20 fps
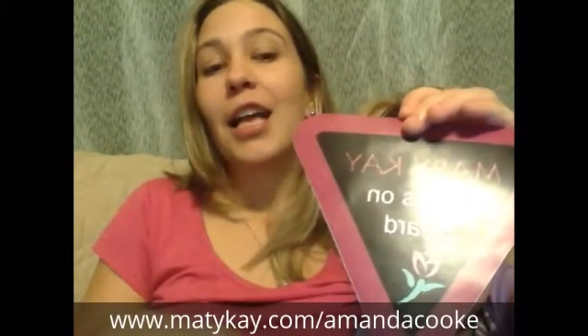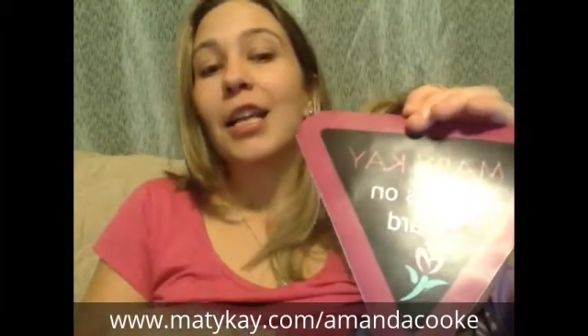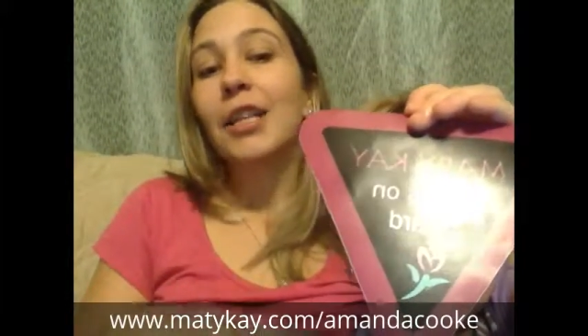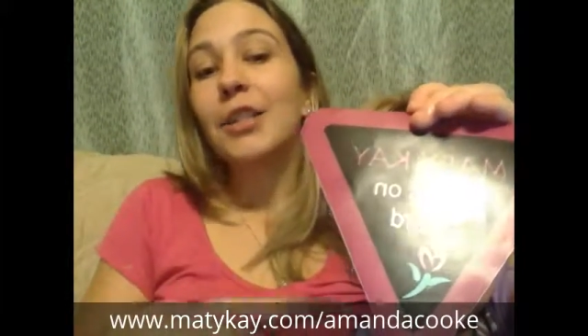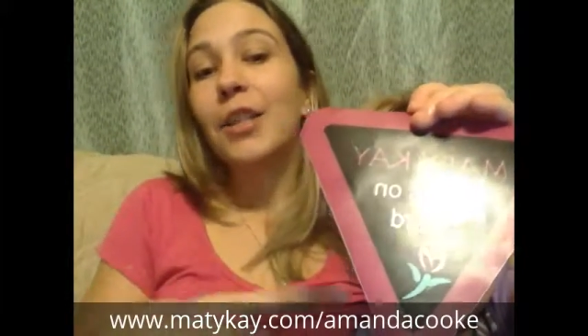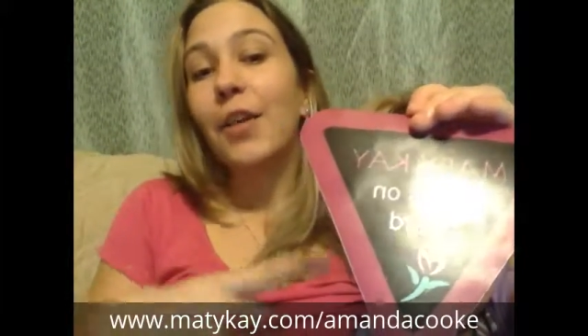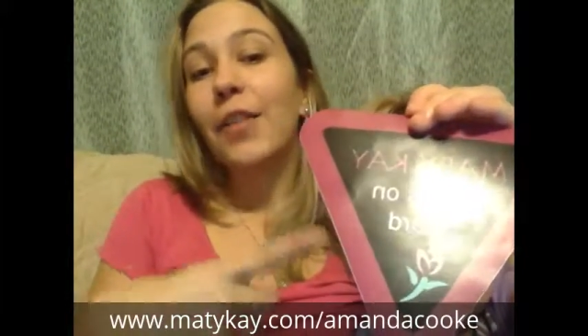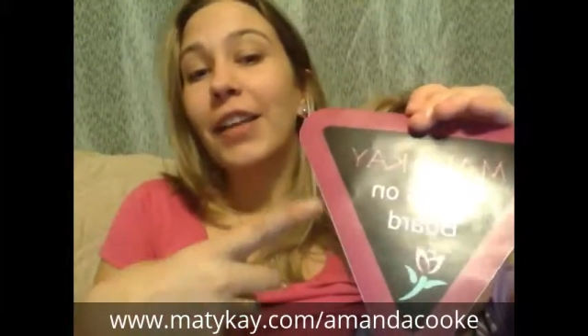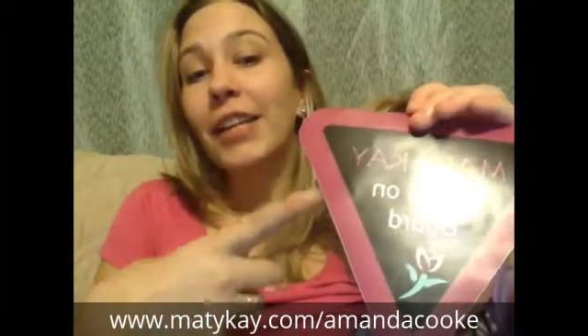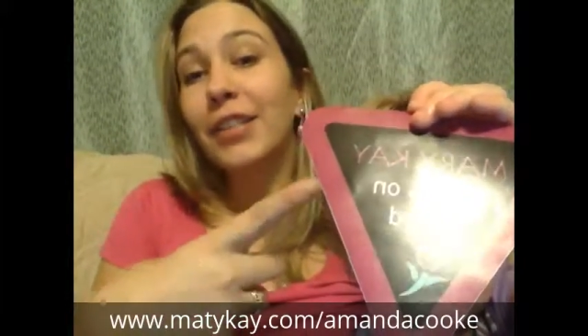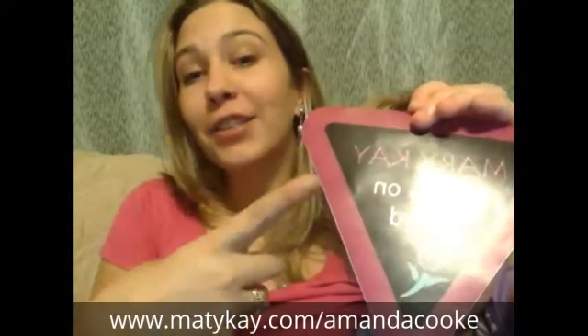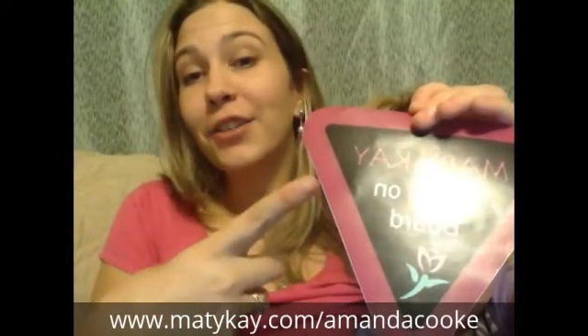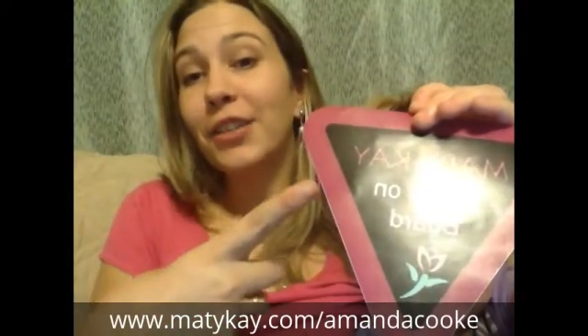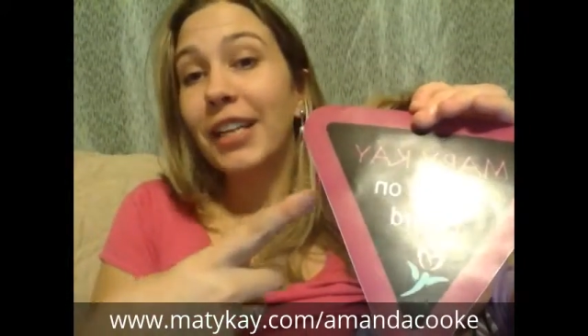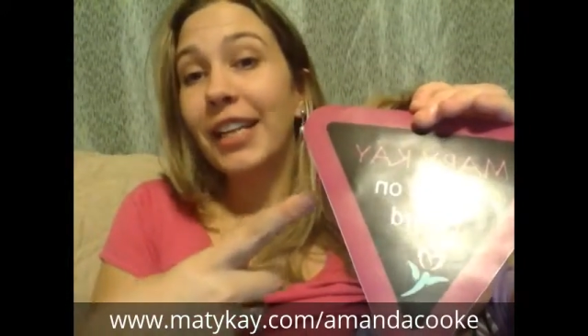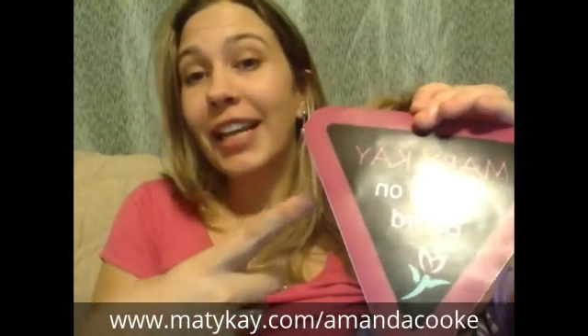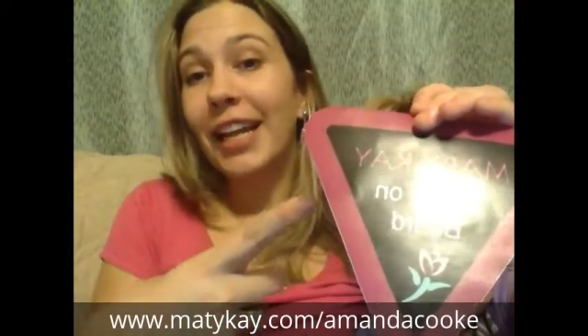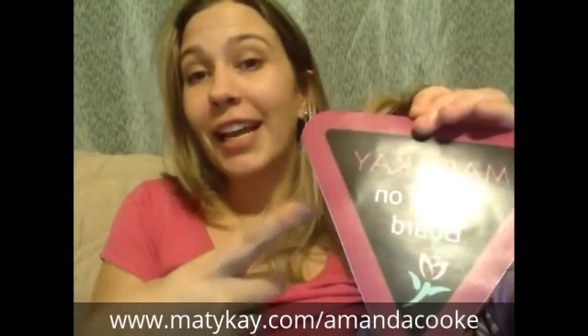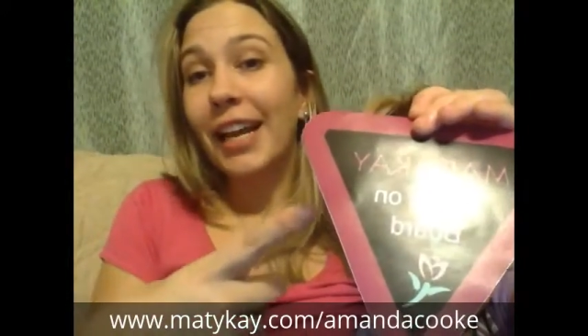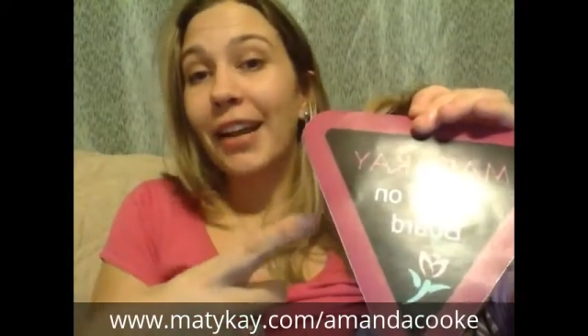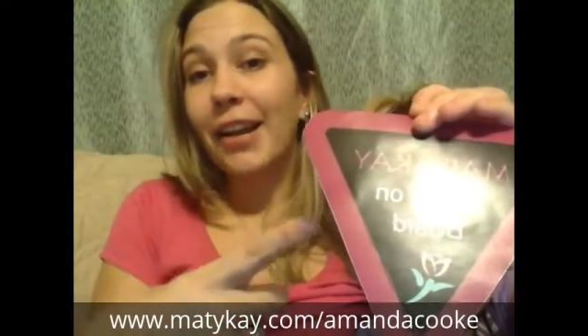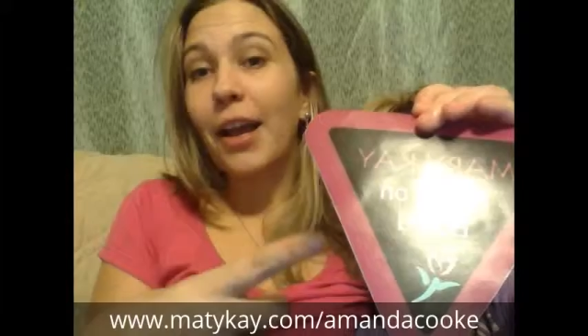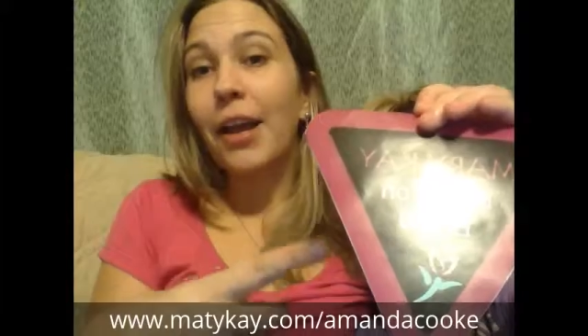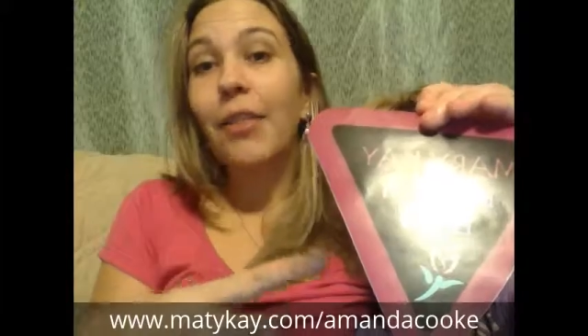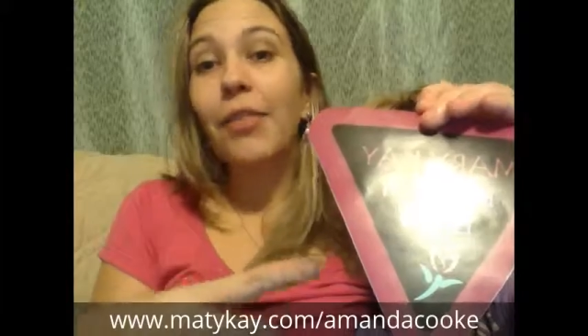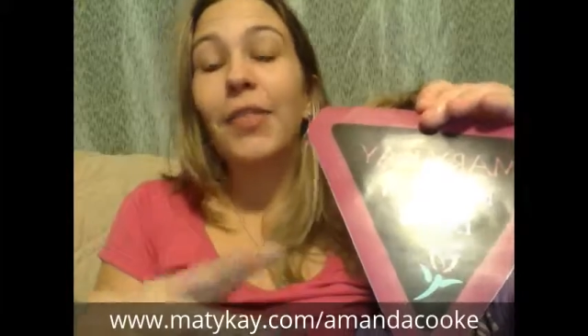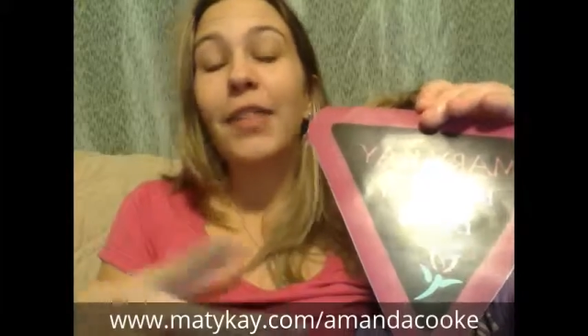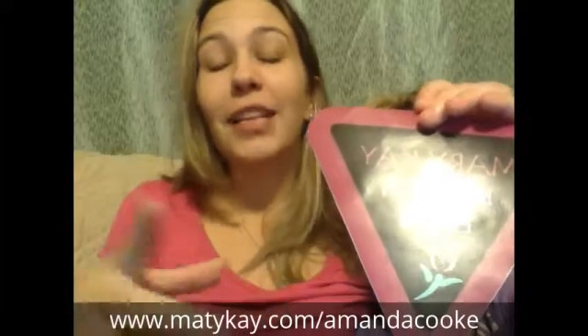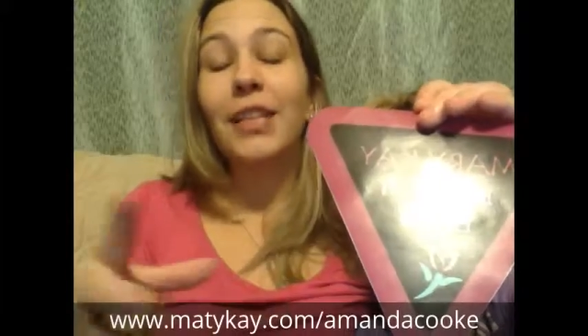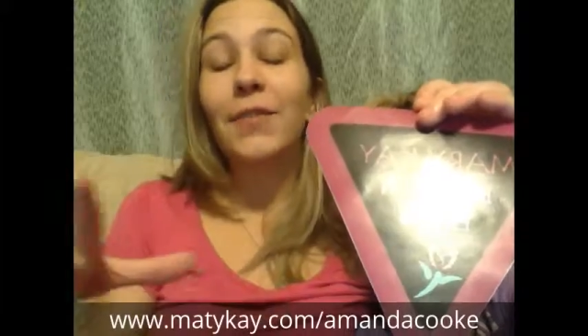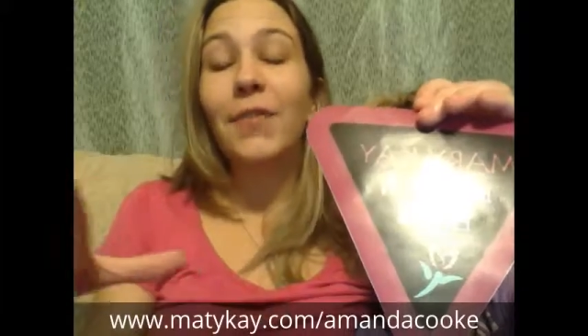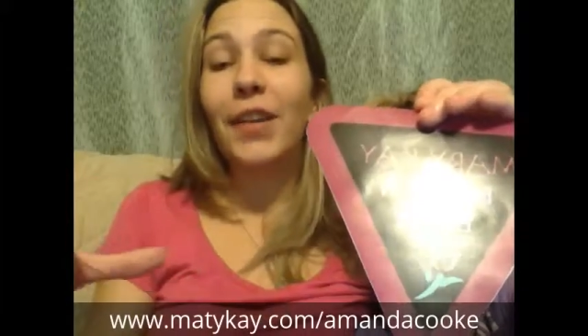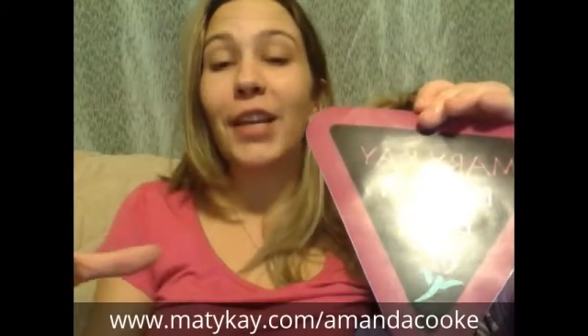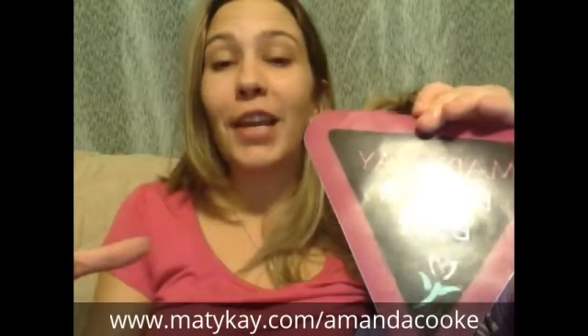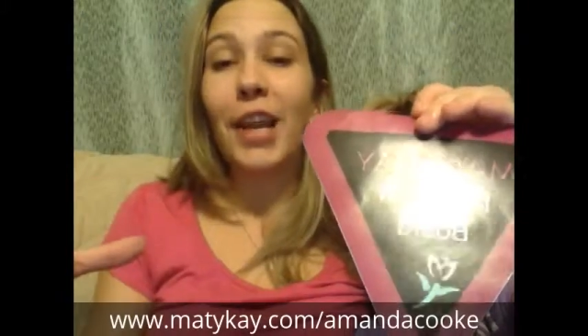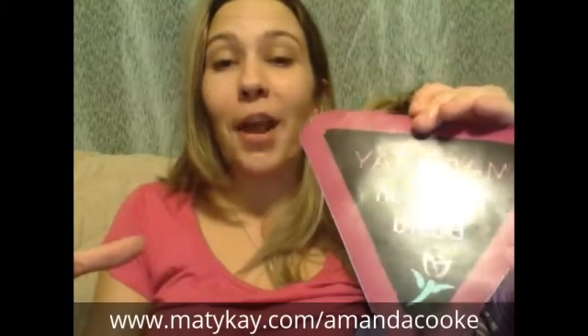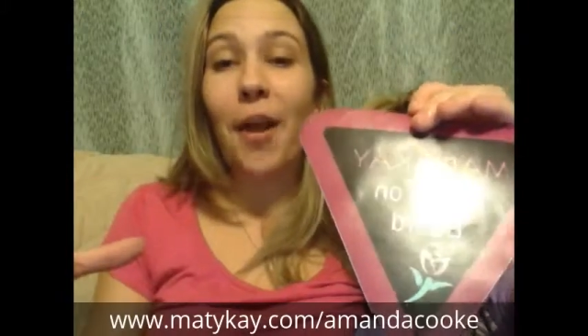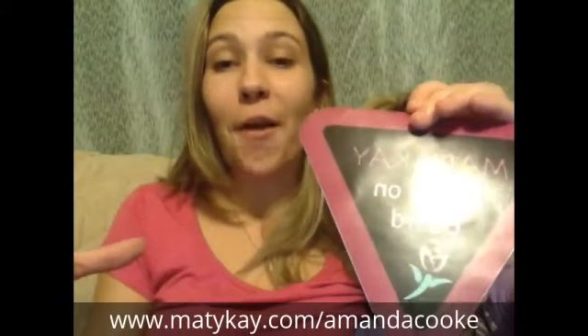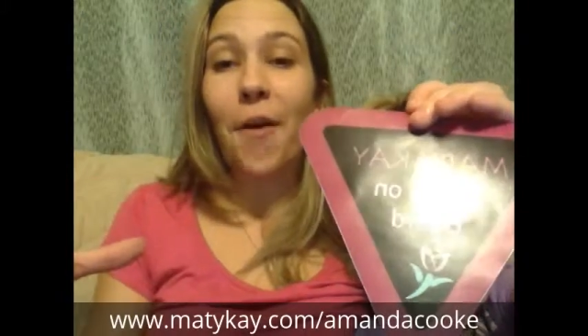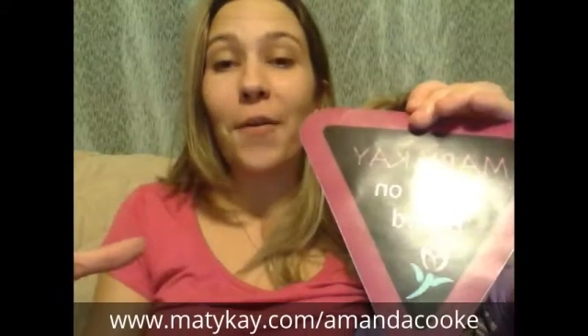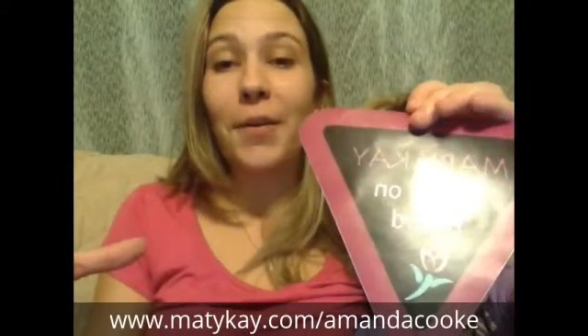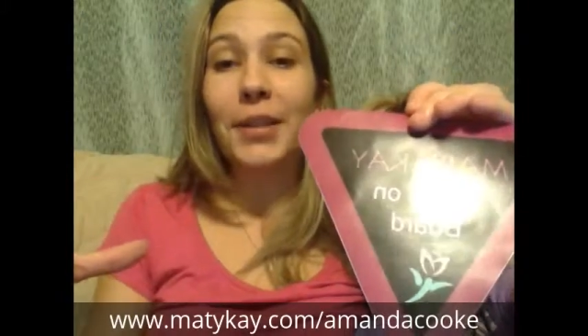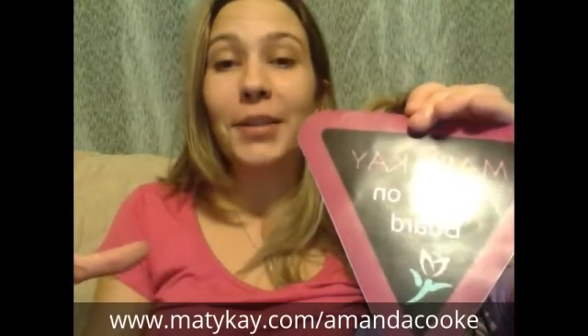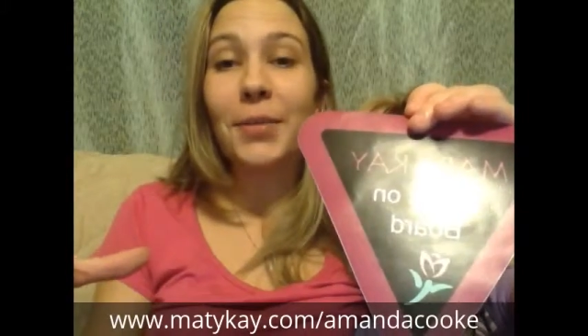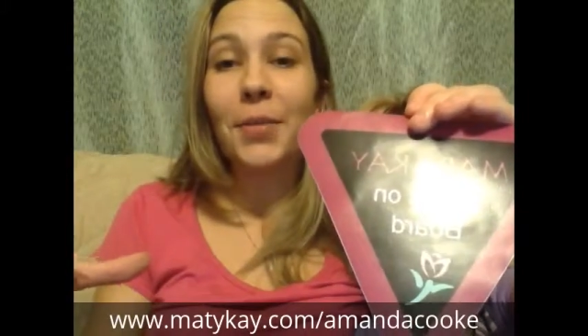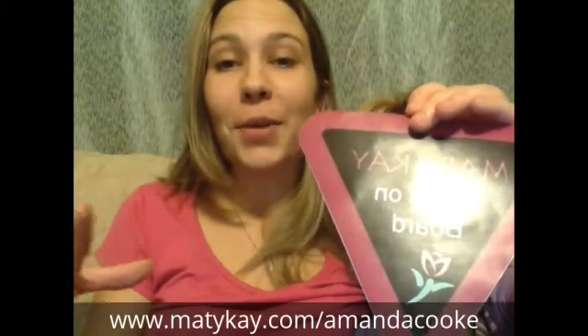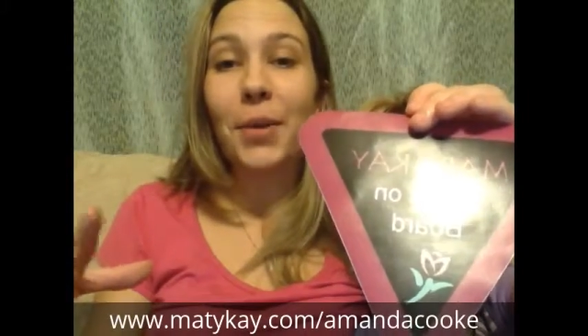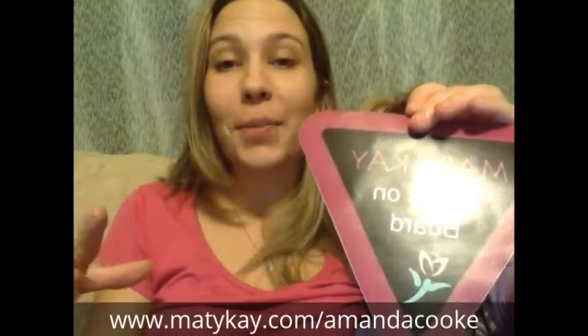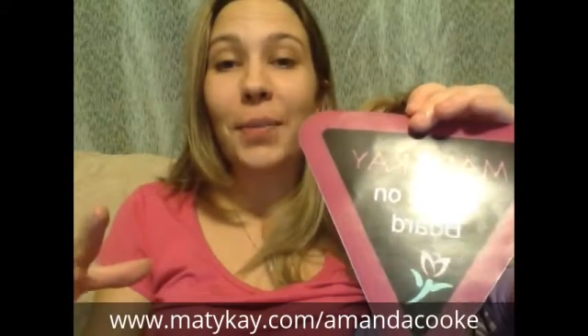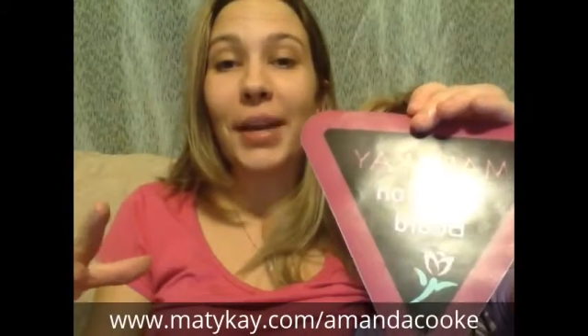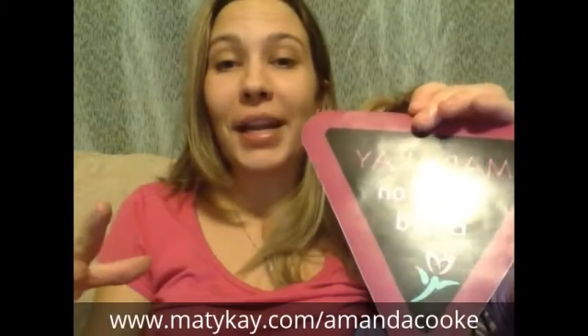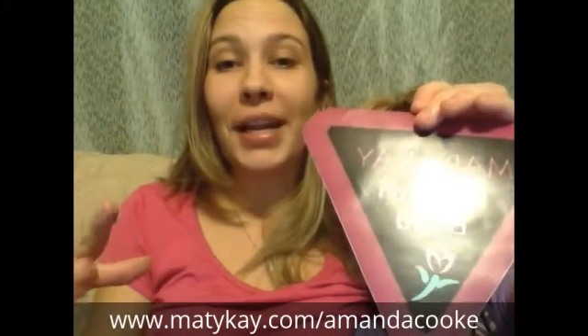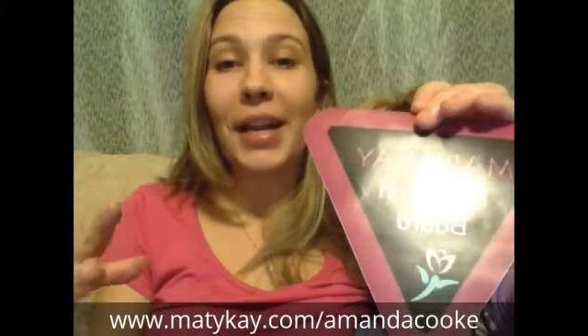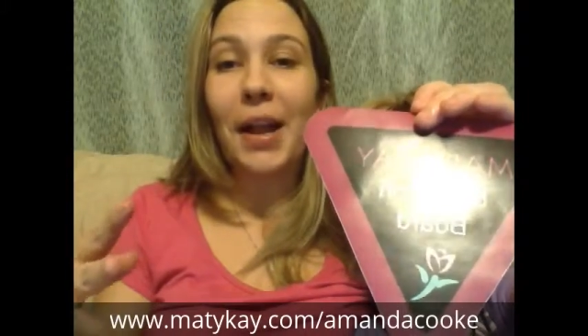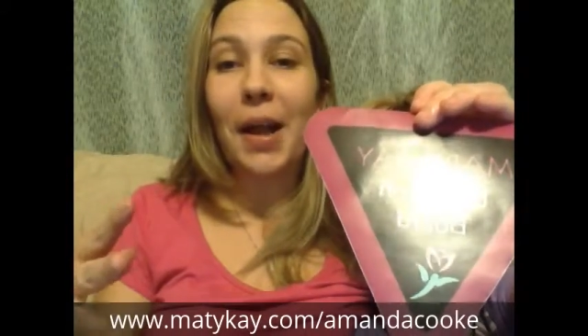So these are decal. Uh, this video is going to be